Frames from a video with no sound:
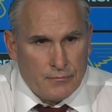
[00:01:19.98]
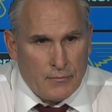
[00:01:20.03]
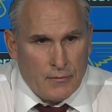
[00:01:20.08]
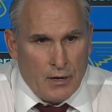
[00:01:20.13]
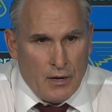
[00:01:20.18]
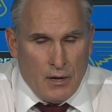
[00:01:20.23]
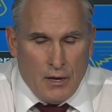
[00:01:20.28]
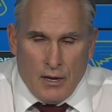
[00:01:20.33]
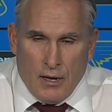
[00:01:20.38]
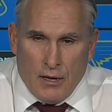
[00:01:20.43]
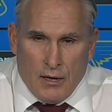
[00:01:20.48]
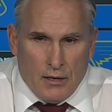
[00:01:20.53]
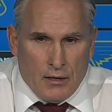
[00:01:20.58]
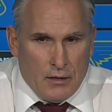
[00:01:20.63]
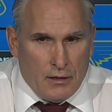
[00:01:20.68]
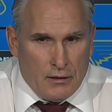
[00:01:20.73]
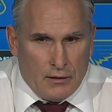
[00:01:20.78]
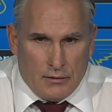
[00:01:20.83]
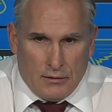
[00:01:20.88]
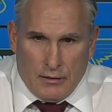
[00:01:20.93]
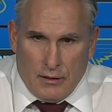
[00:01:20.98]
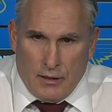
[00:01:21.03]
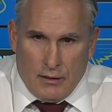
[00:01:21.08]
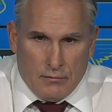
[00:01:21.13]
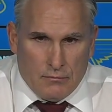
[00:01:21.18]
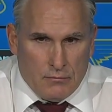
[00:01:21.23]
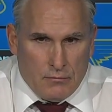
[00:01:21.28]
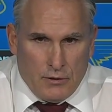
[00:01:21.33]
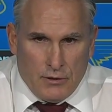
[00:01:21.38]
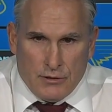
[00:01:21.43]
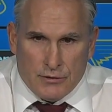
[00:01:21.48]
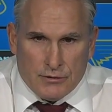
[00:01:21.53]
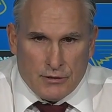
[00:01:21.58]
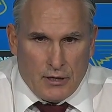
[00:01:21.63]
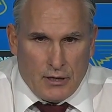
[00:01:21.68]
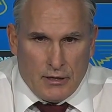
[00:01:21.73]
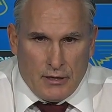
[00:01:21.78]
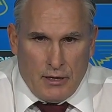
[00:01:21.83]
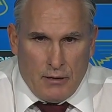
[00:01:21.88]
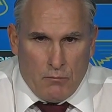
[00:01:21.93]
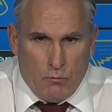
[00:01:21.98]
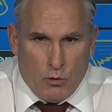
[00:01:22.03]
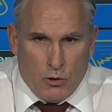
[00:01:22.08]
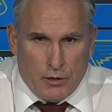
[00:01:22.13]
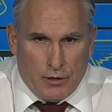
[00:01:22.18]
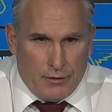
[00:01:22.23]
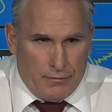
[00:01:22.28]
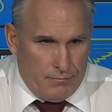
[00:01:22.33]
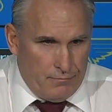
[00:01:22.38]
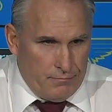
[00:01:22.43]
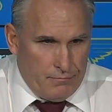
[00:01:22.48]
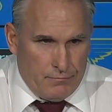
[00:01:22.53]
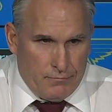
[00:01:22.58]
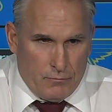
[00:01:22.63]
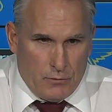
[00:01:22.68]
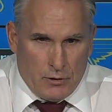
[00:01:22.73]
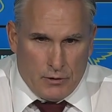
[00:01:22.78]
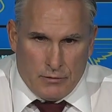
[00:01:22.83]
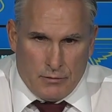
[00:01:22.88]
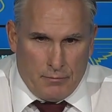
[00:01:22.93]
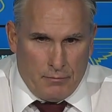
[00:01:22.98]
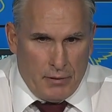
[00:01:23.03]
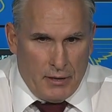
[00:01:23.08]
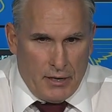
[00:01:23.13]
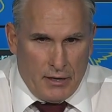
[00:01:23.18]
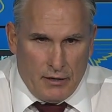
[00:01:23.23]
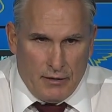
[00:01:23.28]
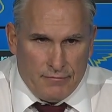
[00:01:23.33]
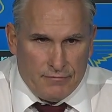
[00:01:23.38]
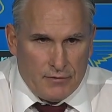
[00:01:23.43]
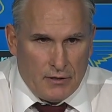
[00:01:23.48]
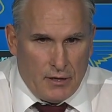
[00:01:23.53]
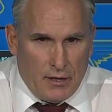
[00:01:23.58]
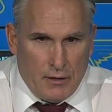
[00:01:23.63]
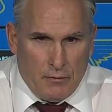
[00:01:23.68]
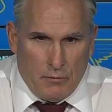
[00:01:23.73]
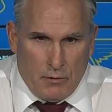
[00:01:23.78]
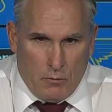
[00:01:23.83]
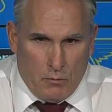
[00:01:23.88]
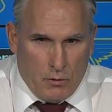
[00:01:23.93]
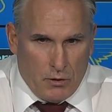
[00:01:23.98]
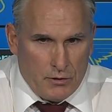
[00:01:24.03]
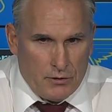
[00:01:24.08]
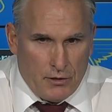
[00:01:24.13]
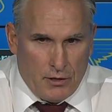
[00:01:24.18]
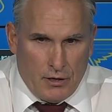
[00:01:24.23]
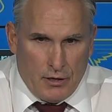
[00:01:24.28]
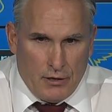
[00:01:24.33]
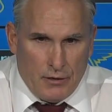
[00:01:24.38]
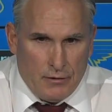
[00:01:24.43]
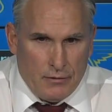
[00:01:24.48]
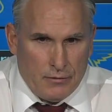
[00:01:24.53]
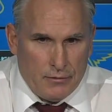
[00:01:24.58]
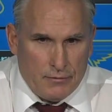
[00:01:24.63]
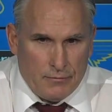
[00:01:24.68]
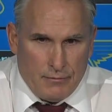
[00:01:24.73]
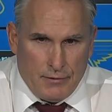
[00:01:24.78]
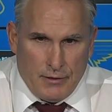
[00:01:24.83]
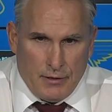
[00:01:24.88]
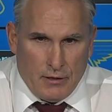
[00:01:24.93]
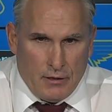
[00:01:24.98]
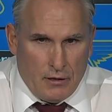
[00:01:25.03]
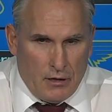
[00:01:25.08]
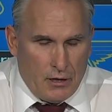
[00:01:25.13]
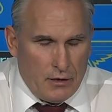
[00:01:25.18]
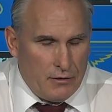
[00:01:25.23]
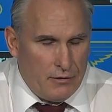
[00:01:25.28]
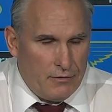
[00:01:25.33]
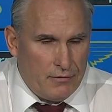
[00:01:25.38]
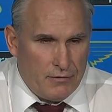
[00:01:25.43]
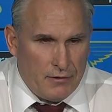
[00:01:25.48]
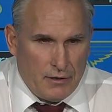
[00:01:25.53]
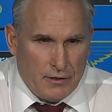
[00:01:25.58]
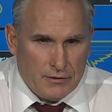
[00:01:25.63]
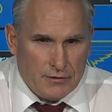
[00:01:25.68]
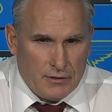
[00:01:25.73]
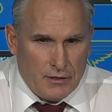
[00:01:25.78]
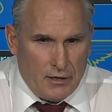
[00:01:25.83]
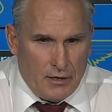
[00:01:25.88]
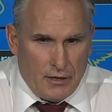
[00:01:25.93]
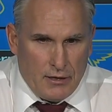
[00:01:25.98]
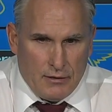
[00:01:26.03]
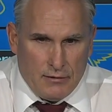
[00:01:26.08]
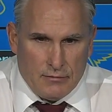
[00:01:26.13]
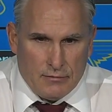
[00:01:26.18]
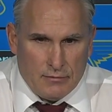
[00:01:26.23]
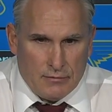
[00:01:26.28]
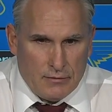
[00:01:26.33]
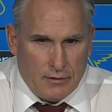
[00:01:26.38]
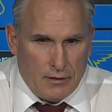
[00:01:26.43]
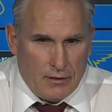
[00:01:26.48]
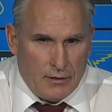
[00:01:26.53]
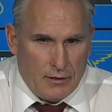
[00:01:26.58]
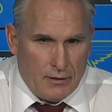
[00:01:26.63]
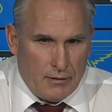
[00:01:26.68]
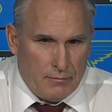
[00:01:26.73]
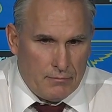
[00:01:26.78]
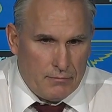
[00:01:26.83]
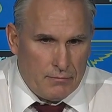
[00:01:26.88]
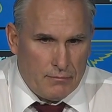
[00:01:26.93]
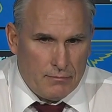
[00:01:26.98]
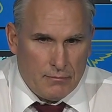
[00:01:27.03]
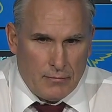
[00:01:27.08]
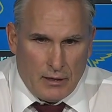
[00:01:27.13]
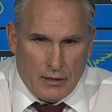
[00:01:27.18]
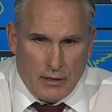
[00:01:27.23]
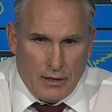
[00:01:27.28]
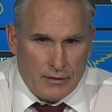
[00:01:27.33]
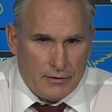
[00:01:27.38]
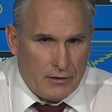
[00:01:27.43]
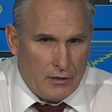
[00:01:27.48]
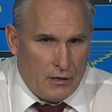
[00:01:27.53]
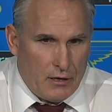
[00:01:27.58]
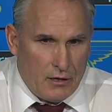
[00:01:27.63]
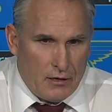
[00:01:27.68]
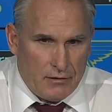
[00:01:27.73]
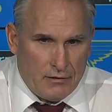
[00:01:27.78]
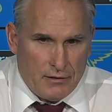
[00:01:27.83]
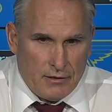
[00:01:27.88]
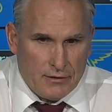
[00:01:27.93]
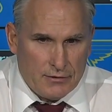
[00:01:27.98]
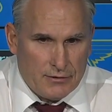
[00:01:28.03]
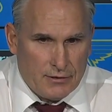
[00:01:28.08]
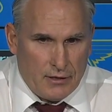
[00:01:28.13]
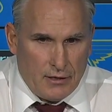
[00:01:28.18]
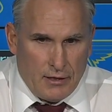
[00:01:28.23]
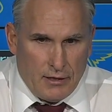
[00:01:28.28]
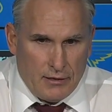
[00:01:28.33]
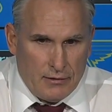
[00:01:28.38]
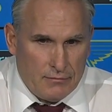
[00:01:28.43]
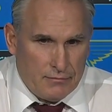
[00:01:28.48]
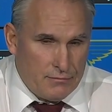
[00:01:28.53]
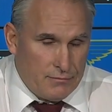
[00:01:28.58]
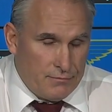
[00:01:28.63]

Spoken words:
too. Yeah, we just got to keep working. We're competitive tonight. We worked hard. We did a lot of good things tonight. I liked a lot of things tonight.